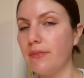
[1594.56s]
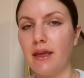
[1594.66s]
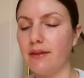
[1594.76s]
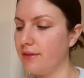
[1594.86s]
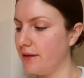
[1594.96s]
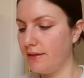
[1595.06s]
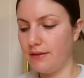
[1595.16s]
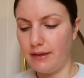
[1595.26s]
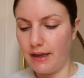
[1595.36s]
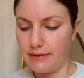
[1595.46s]
This
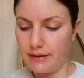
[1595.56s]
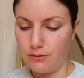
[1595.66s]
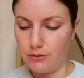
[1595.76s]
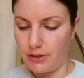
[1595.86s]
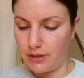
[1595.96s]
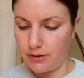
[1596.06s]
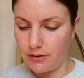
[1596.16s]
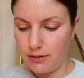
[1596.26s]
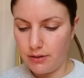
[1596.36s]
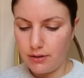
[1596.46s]
is the Estee Lauder
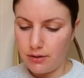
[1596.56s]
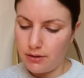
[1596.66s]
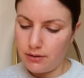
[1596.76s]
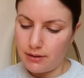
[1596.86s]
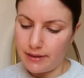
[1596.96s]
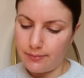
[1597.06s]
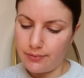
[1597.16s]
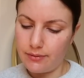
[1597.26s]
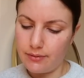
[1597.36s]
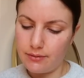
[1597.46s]
lip
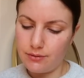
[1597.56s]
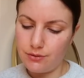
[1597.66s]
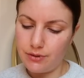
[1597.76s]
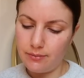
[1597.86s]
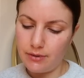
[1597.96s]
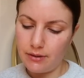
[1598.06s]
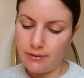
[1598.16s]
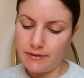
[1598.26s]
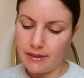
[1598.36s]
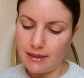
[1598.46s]
treatment, I
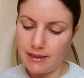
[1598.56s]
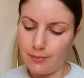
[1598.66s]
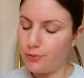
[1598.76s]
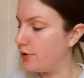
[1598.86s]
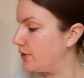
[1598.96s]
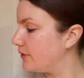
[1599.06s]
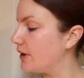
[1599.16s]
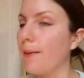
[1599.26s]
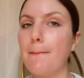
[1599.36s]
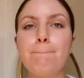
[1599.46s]
want to say, lip oil
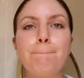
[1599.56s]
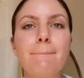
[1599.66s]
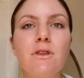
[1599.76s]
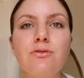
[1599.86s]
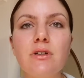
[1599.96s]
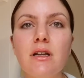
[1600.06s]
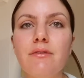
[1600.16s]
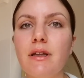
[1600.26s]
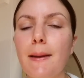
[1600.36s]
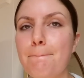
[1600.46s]
serum. It's really
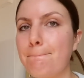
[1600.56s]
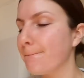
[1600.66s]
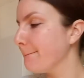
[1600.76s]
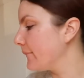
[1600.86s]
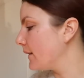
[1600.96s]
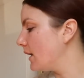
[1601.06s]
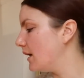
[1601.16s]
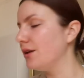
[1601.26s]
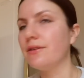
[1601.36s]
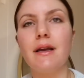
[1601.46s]
lovely.
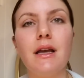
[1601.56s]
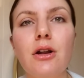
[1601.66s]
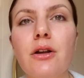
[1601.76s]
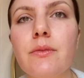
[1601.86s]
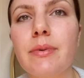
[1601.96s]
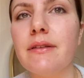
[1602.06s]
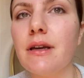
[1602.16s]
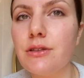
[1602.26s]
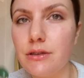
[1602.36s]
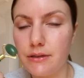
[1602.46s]
It looks like a gloss, but it's
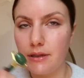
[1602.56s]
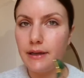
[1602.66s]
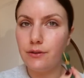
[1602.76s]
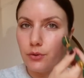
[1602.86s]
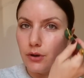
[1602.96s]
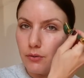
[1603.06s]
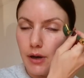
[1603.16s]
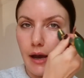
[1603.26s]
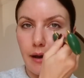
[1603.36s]
actually just a nice oil.